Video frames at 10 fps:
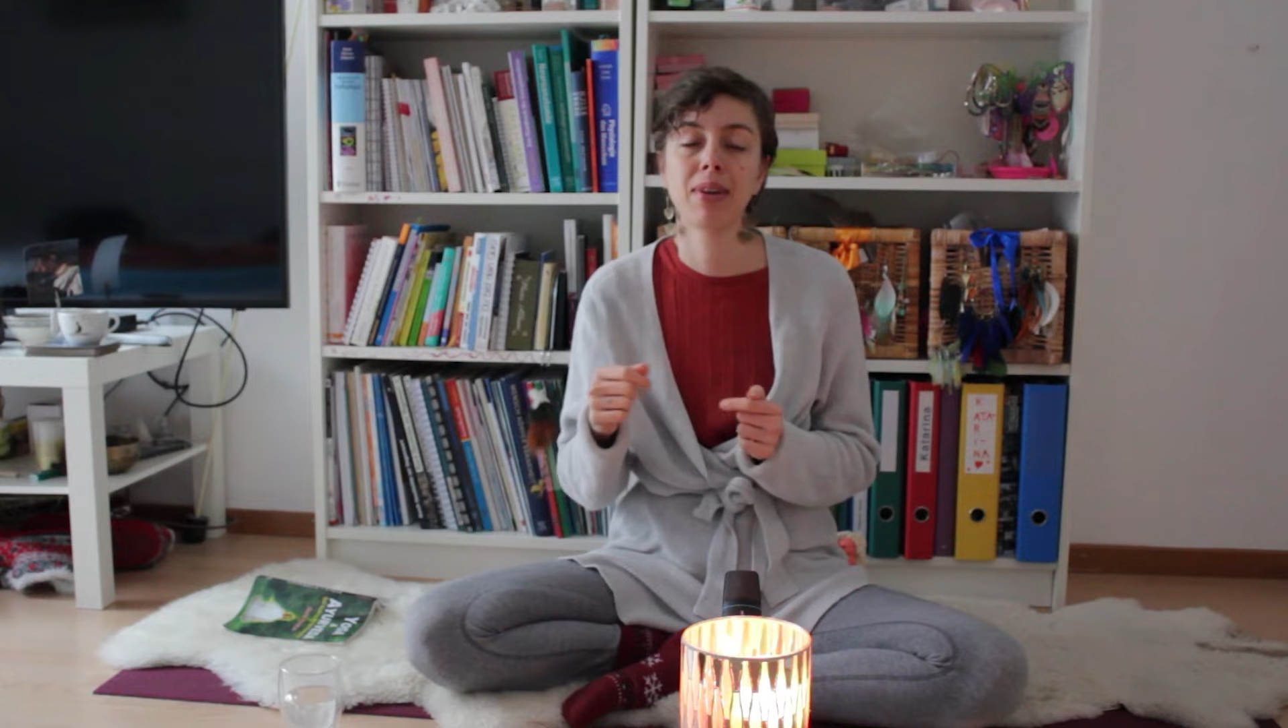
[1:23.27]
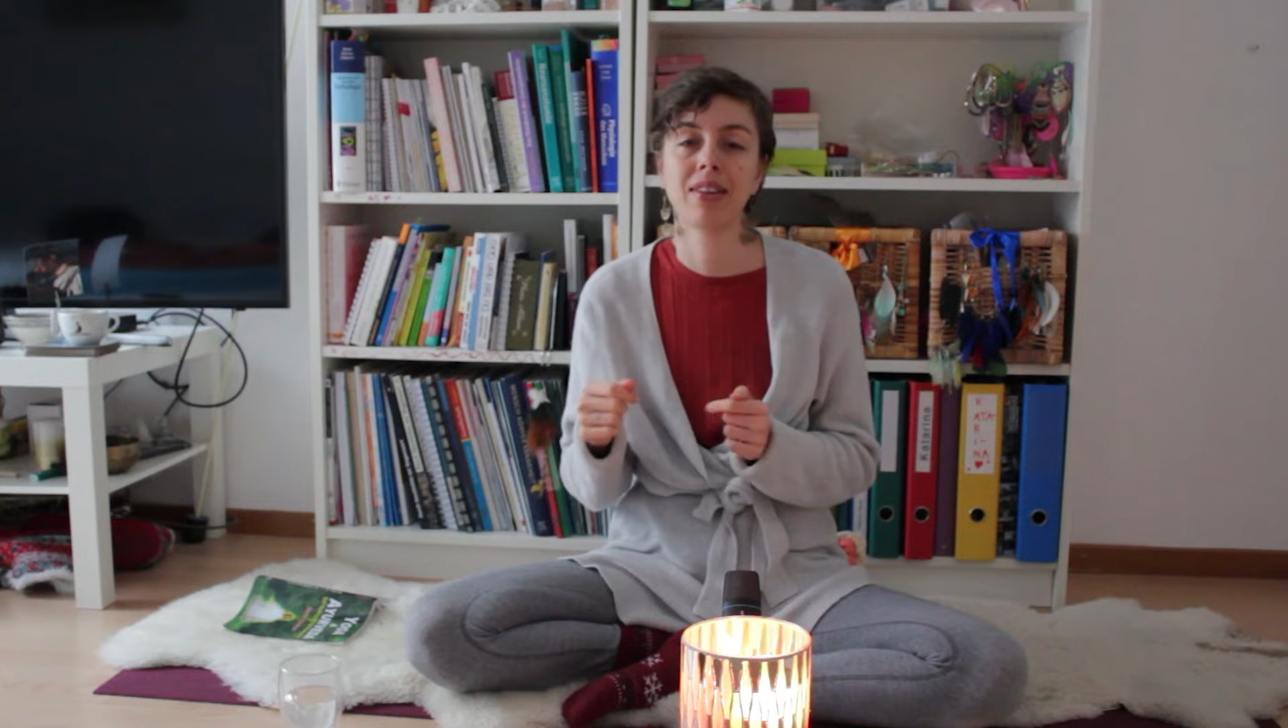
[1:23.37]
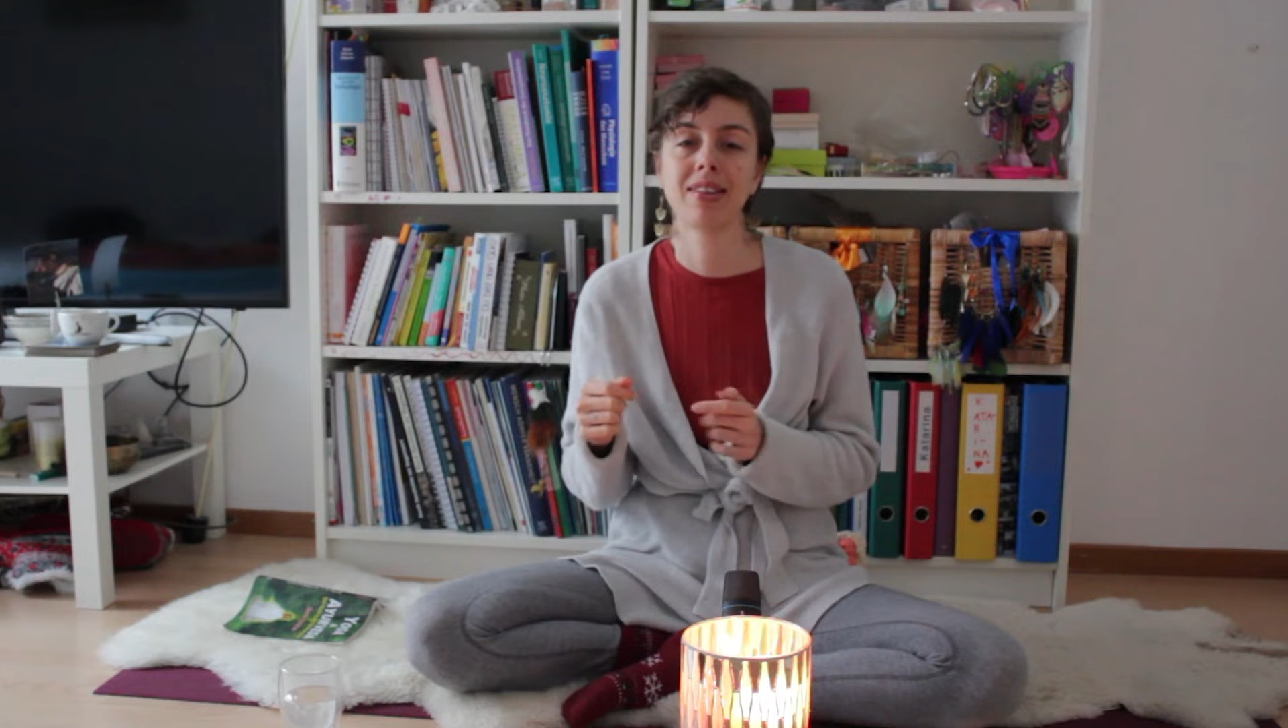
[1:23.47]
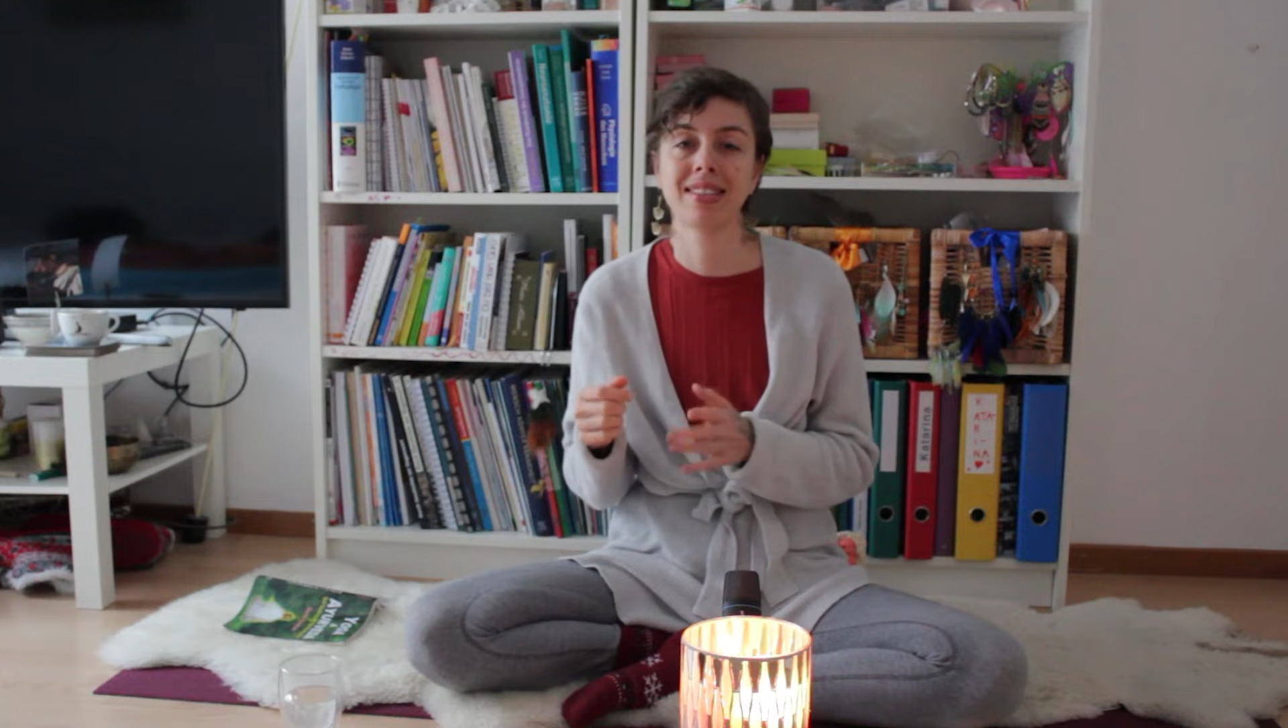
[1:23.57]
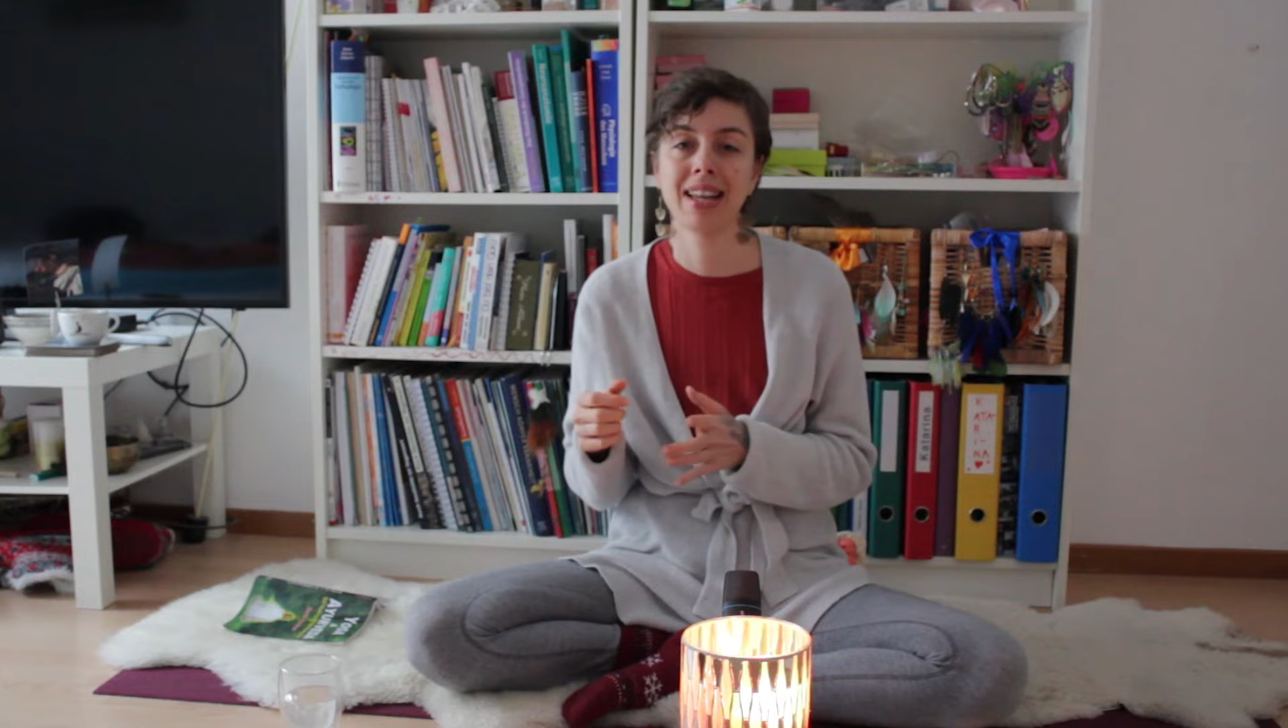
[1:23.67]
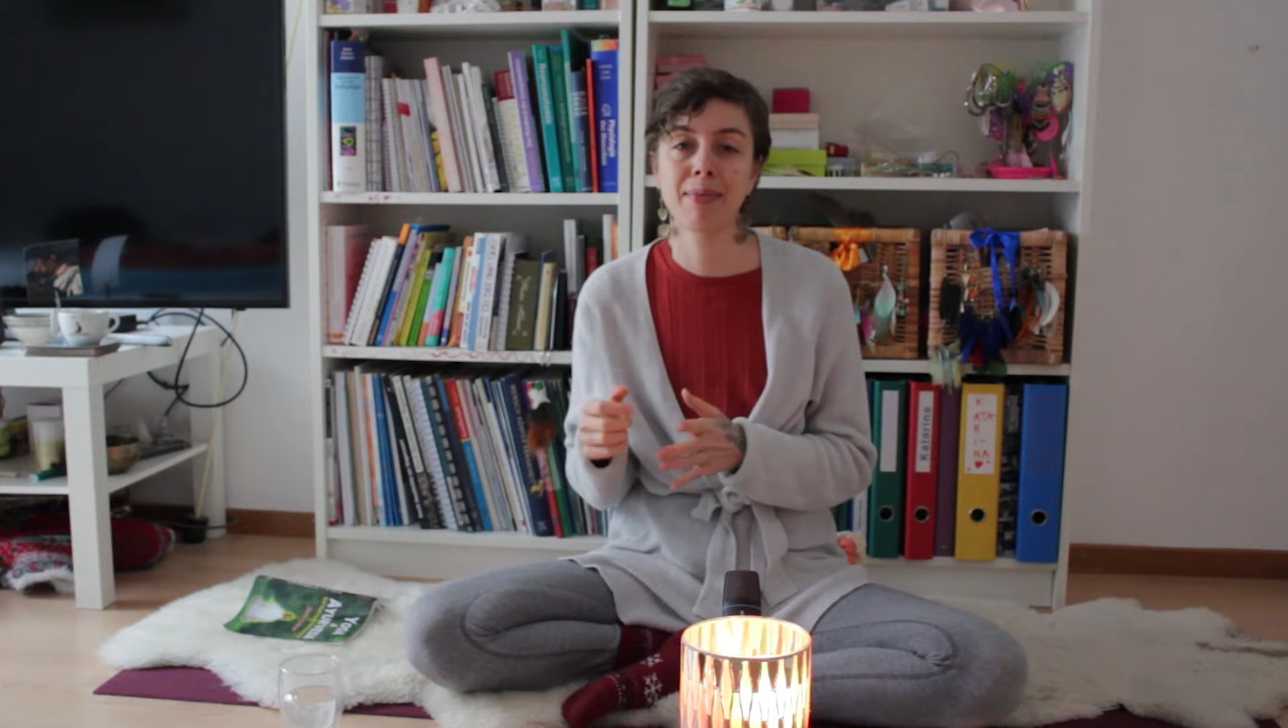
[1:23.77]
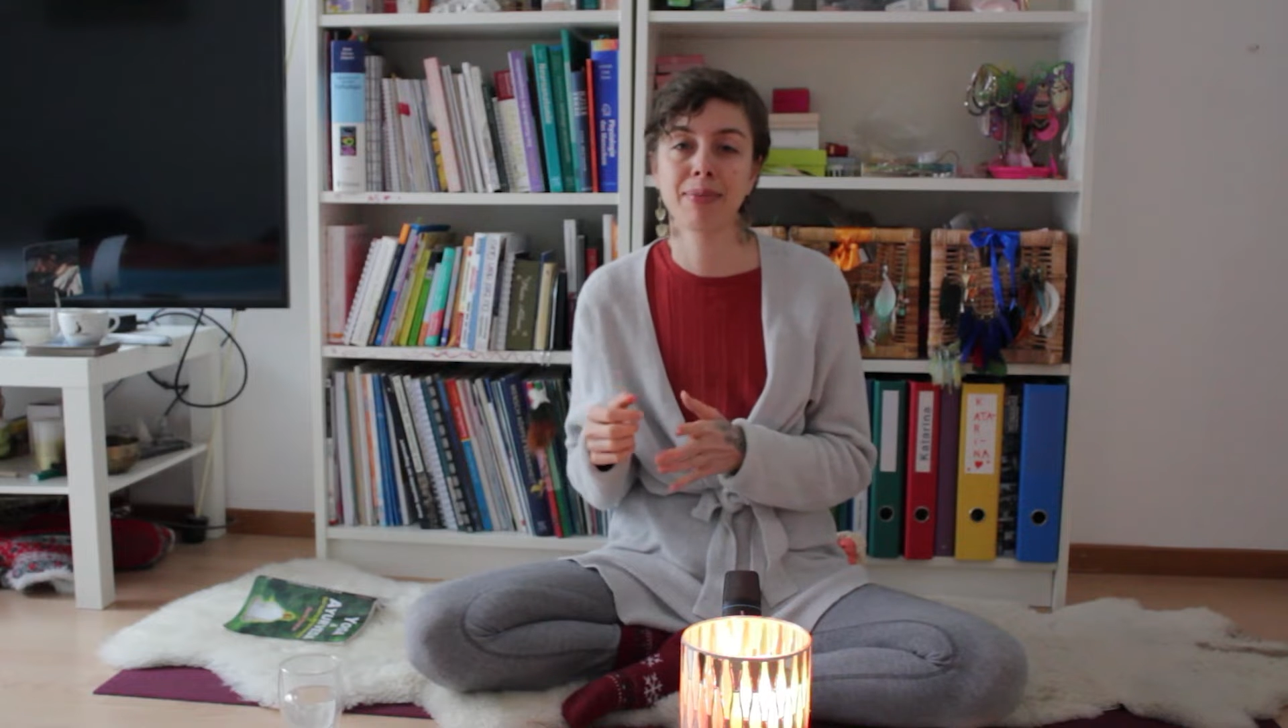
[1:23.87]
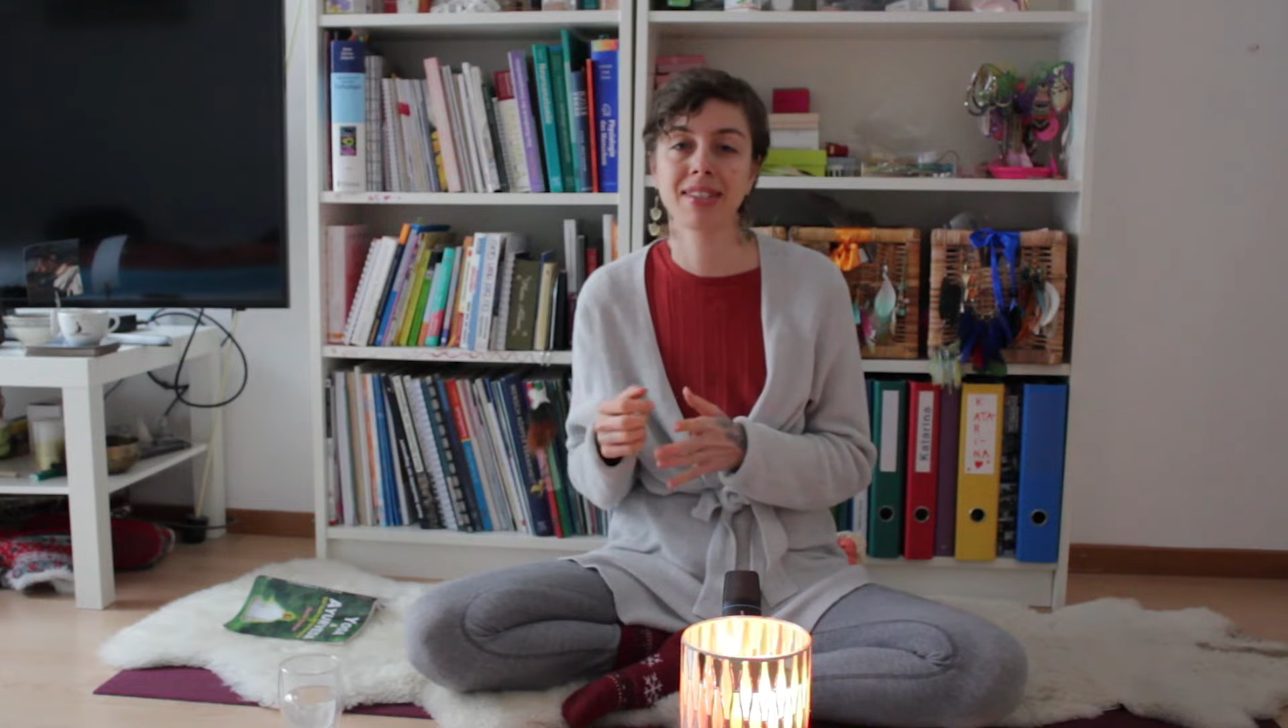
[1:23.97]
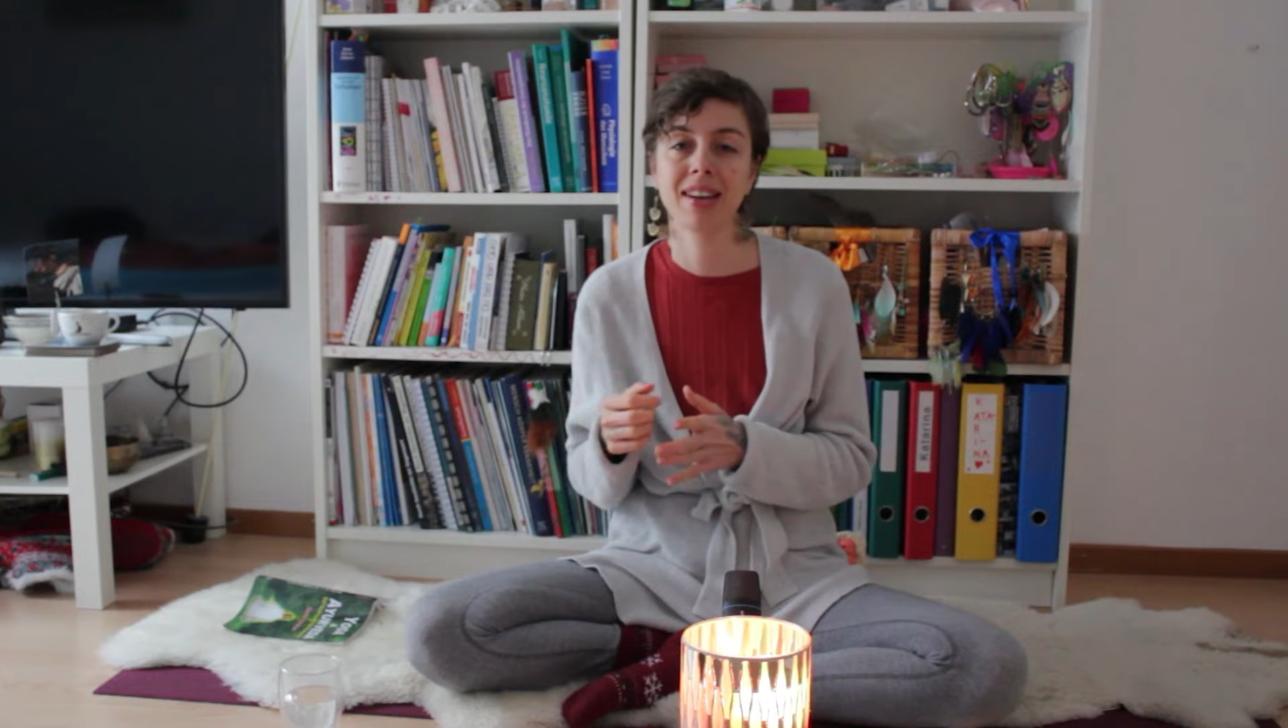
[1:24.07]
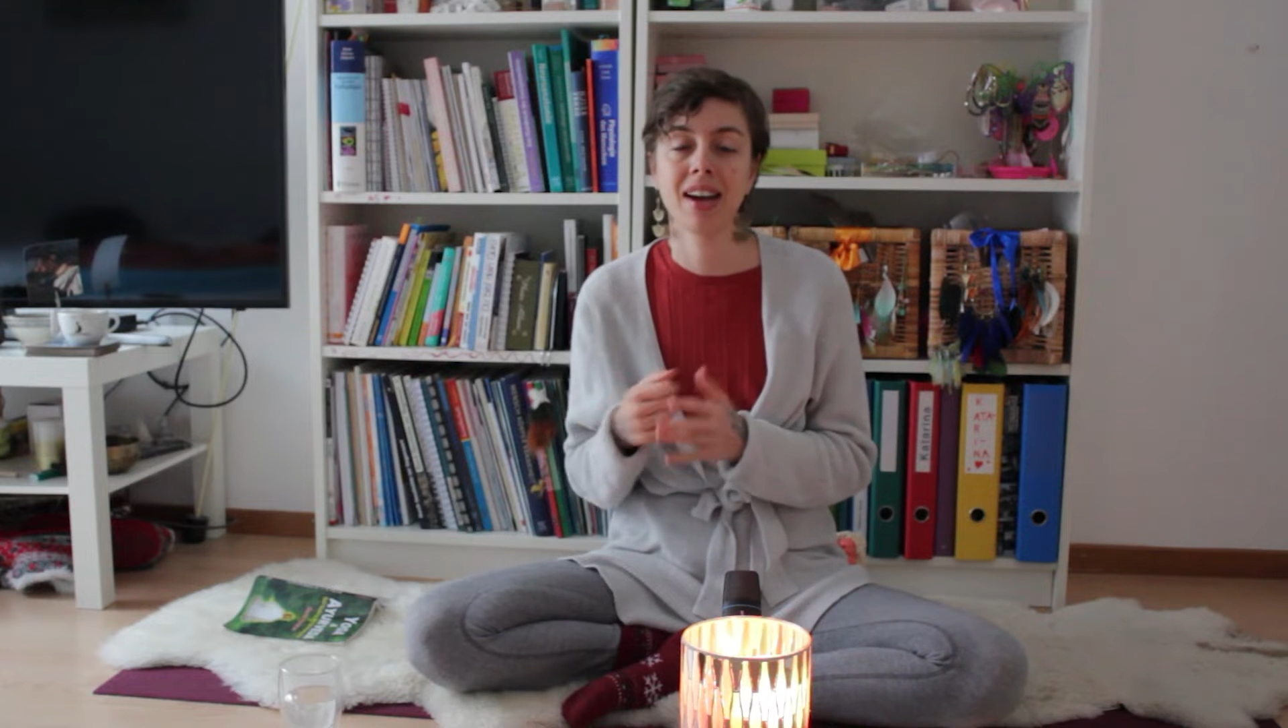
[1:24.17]
the
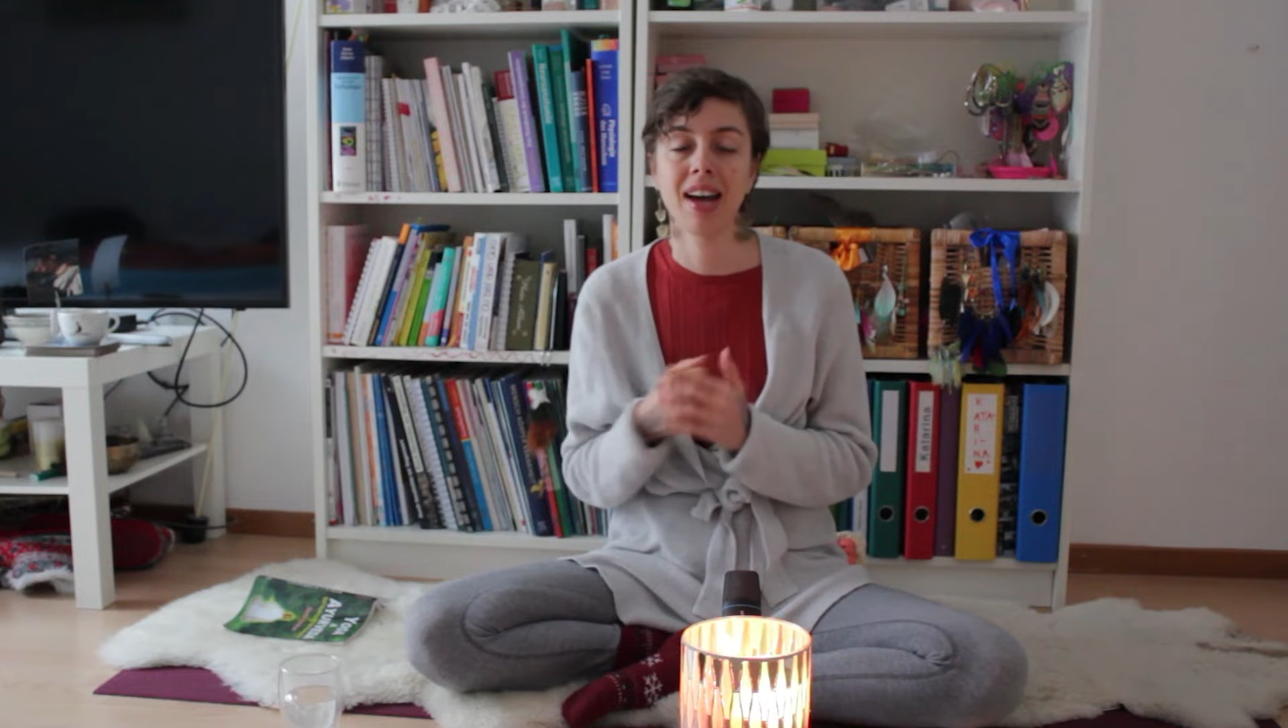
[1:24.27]
steps.